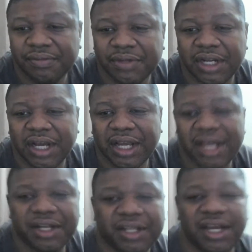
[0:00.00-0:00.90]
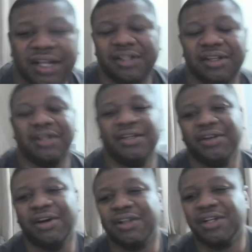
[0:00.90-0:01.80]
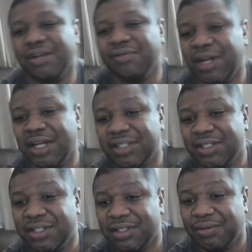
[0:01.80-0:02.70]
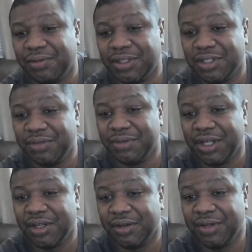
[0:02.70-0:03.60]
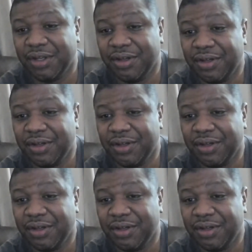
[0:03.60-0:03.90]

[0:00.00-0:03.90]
But I kind of like the Dark Knight Rises, so I want to see where they go here.